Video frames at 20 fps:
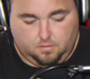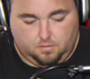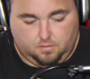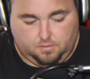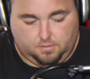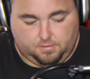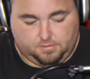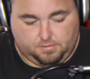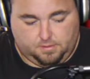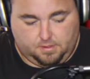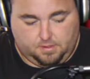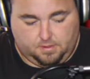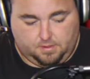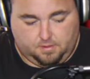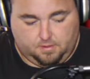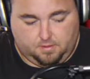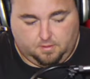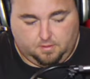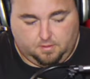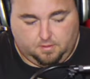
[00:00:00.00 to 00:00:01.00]
Looks like
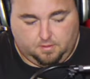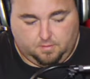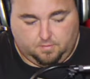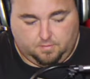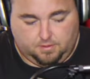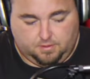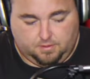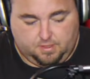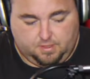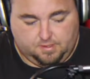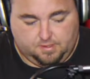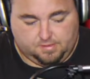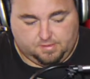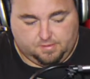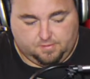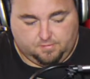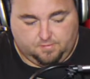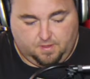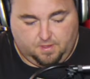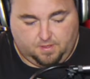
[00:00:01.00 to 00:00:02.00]
Rich
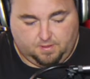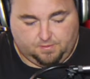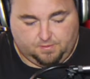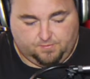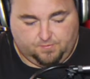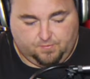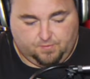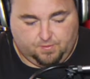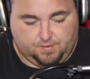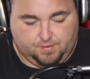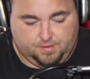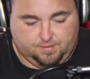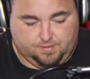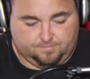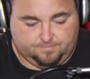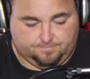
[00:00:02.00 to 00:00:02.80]
Eisen ran his 40.